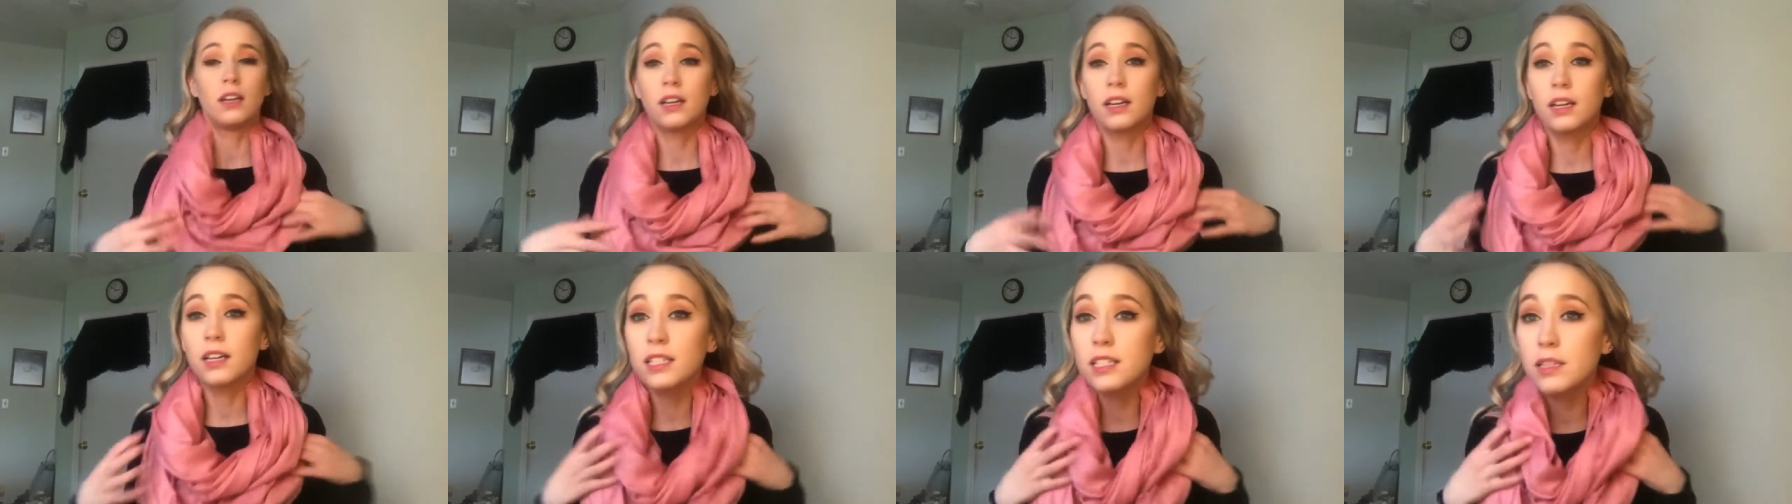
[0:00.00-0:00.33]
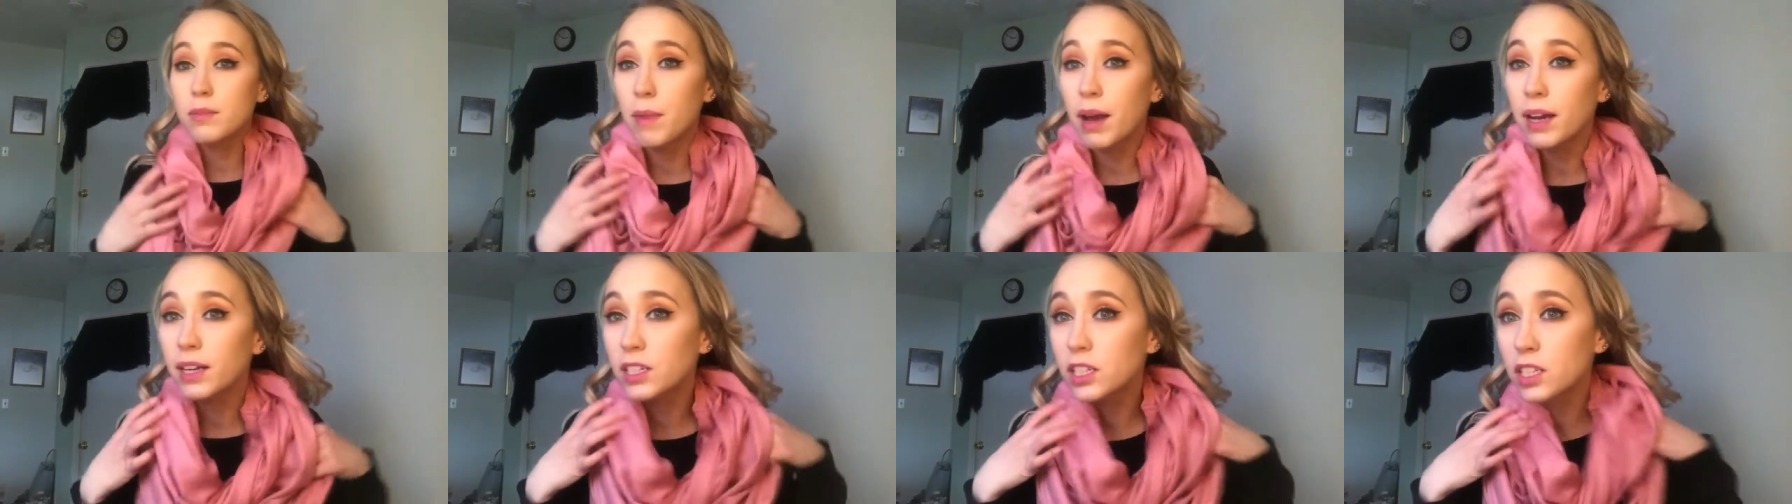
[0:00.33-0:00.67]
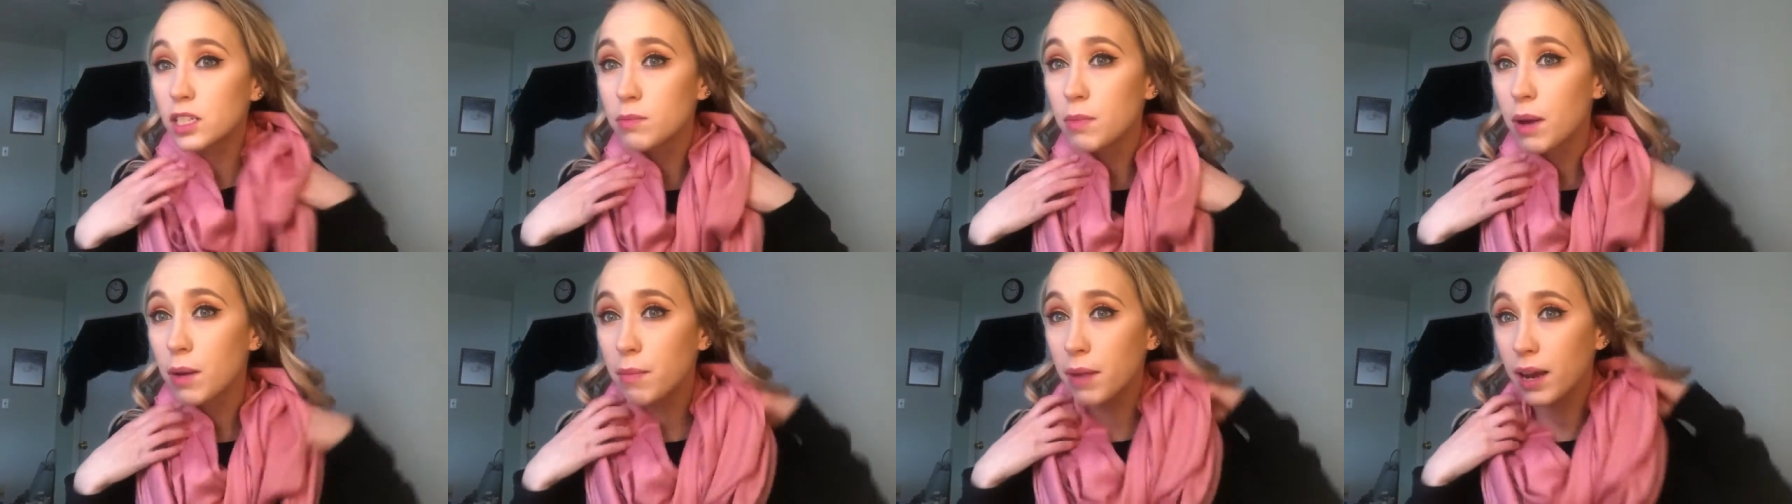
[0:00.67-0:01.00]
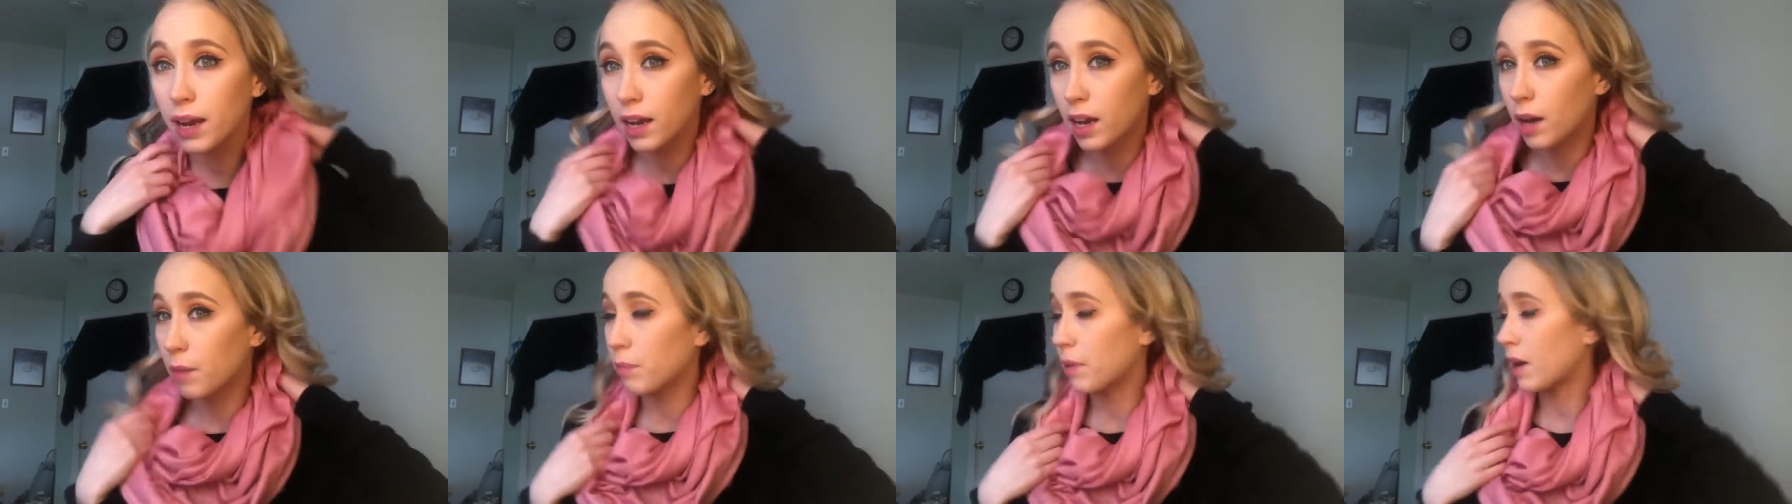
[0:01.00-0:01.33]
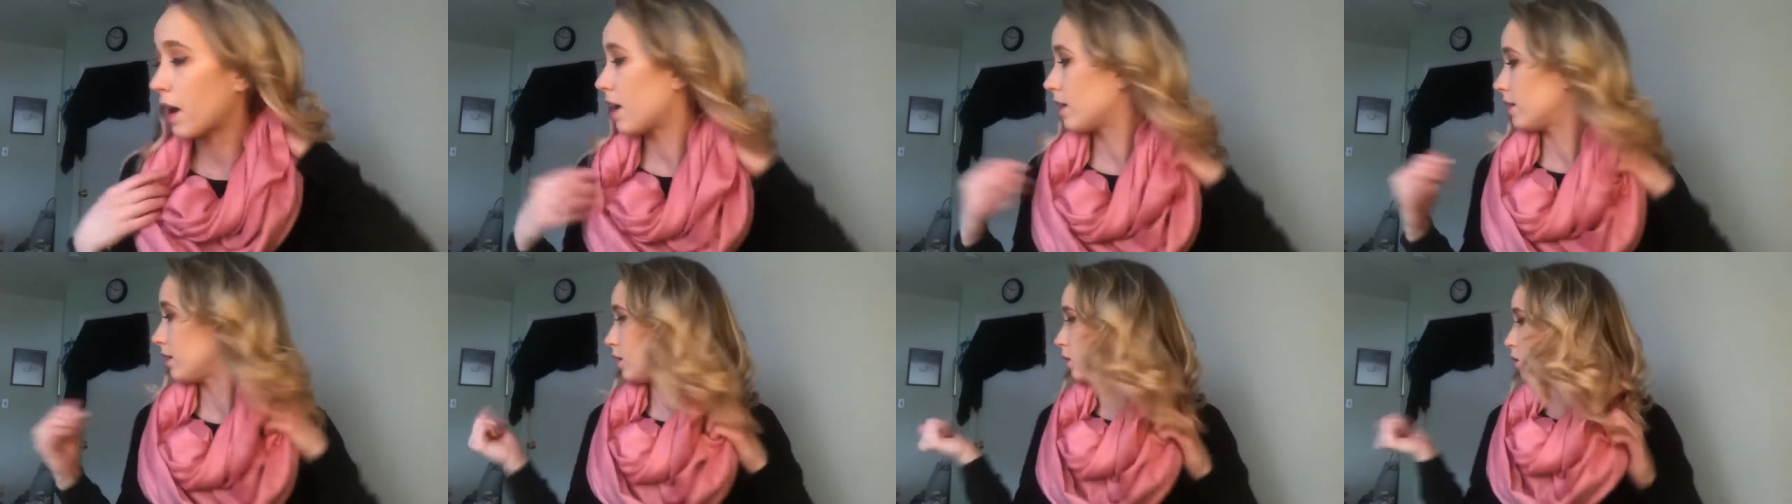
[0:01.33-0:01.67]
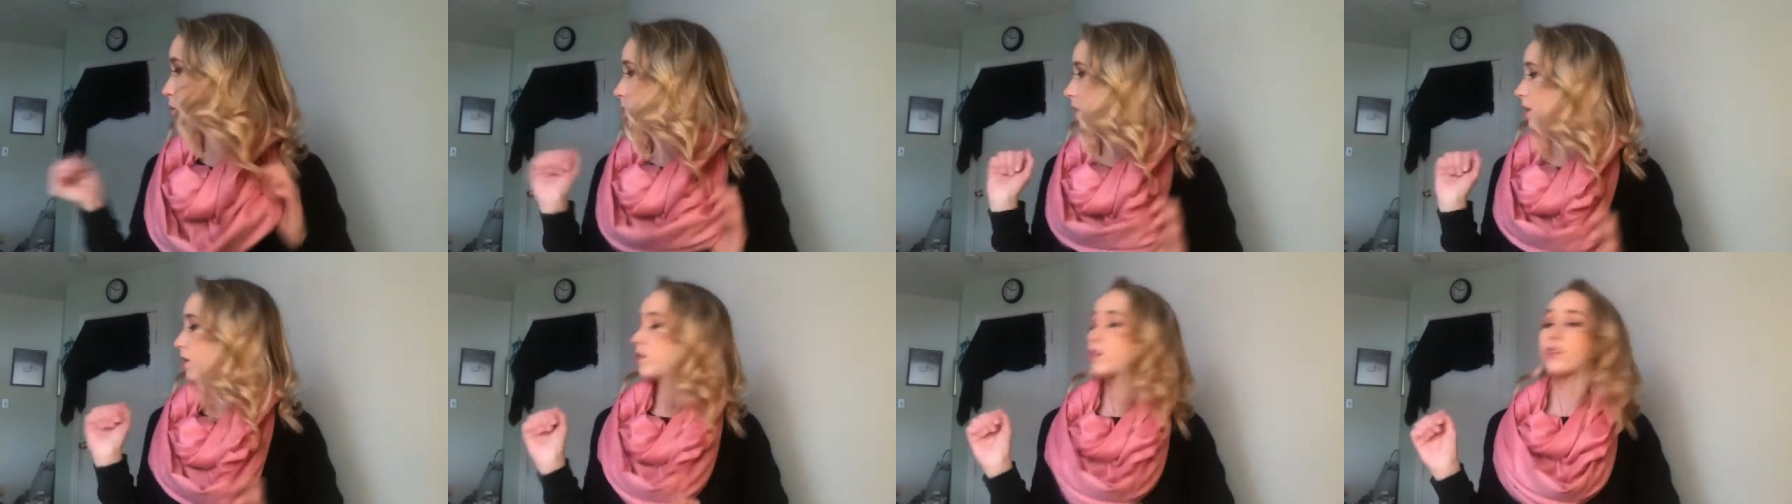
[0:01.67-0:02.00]
because it matches my makeup a little
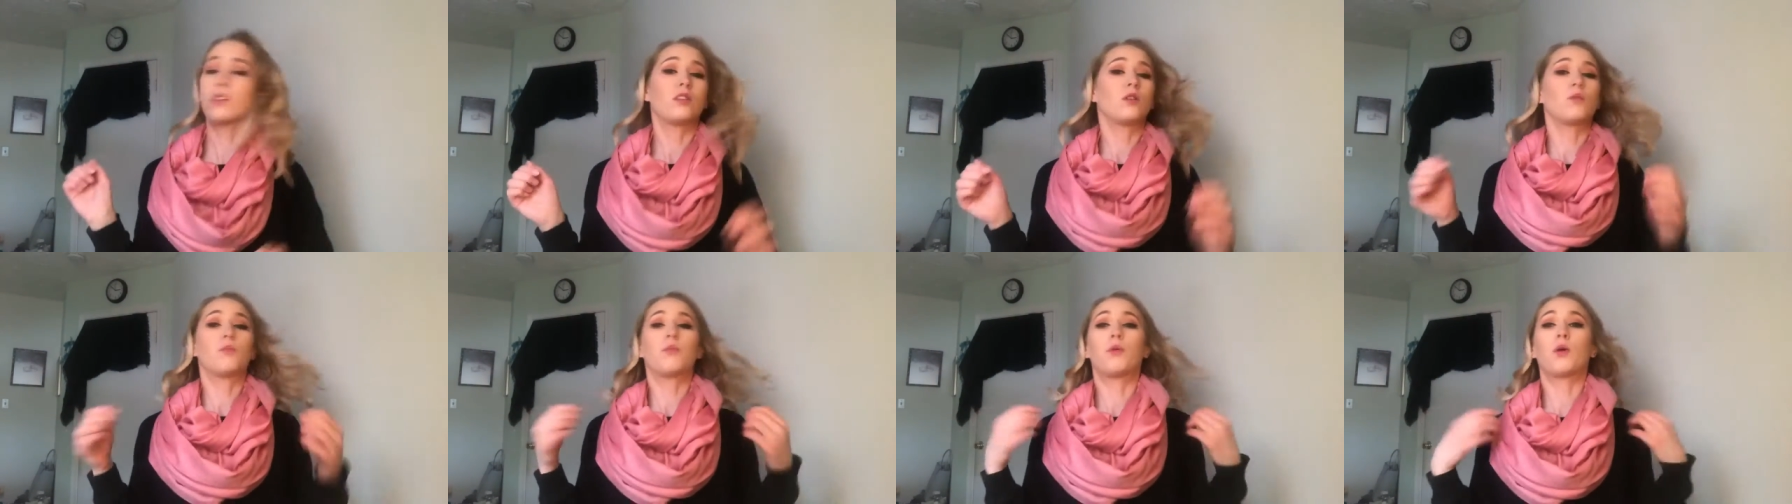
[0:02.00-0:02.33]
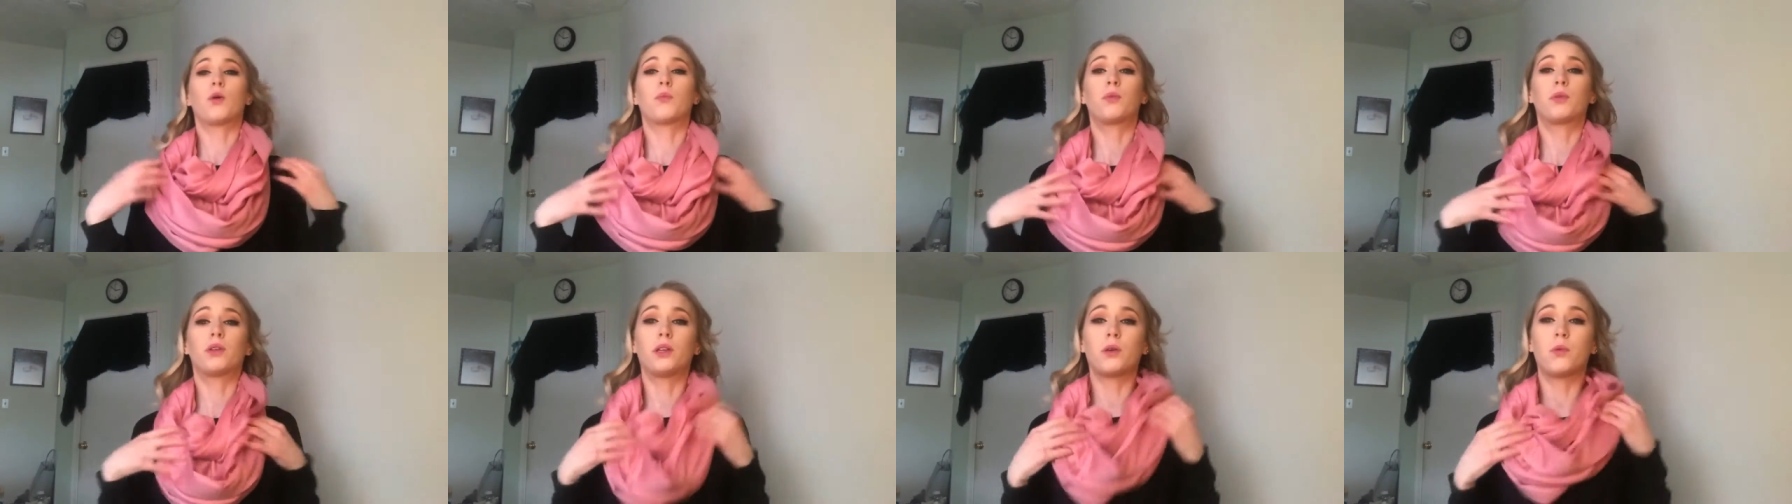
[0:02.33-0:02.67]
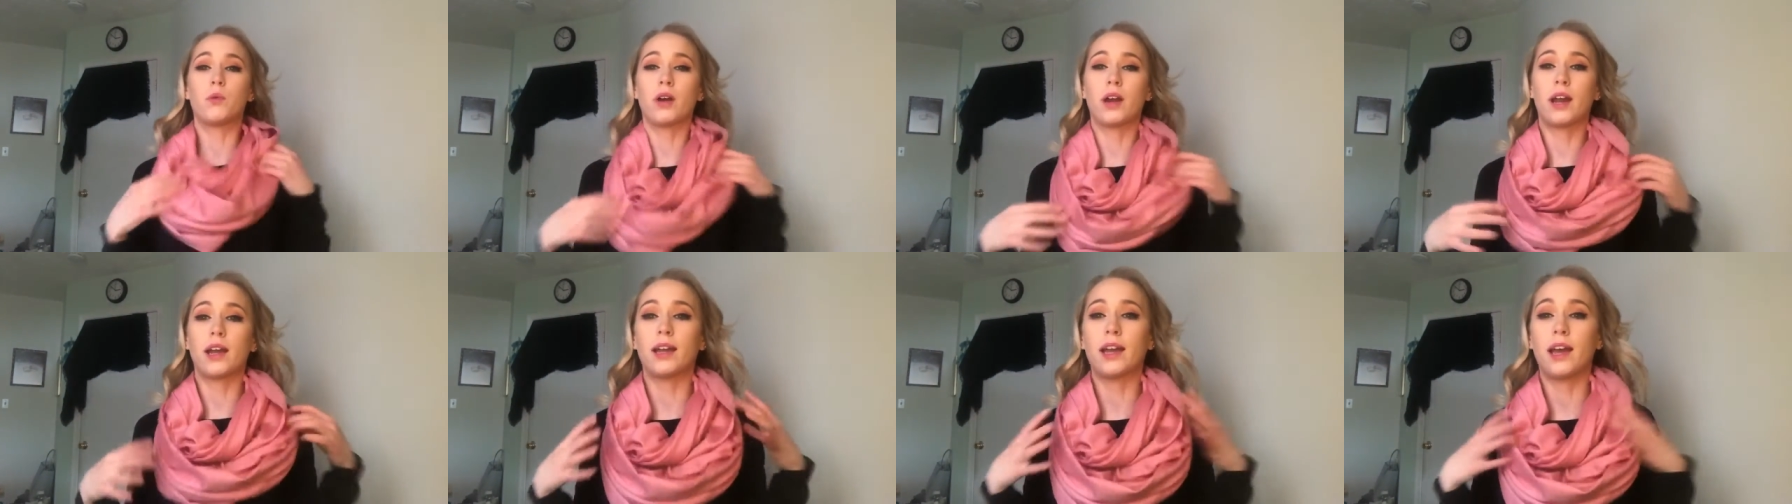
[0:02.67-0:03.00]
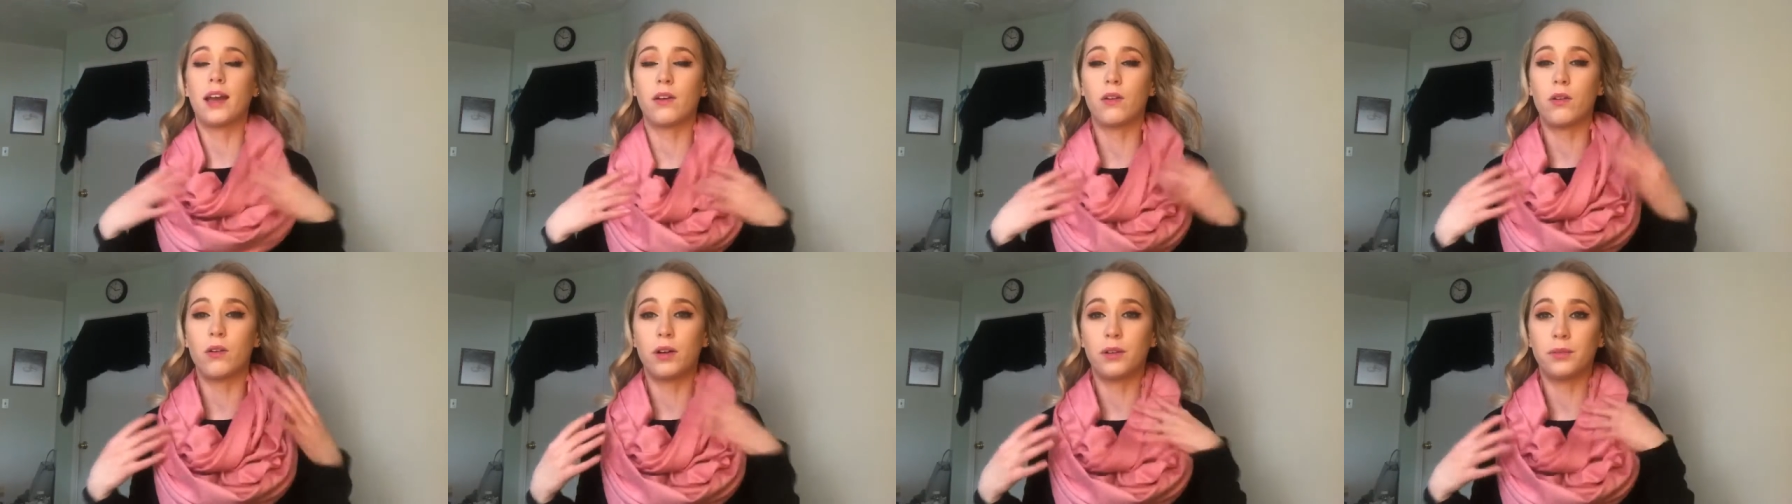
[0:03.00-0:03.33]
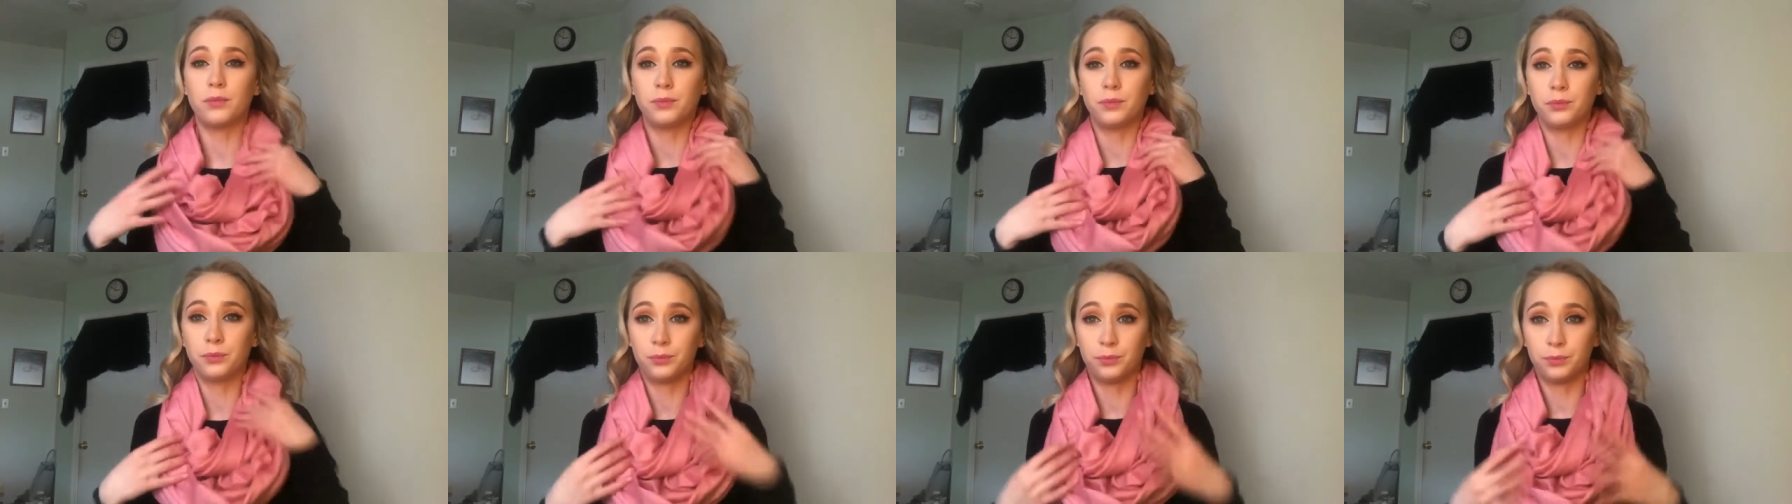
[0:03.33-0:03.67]
better than the purpley one I had on.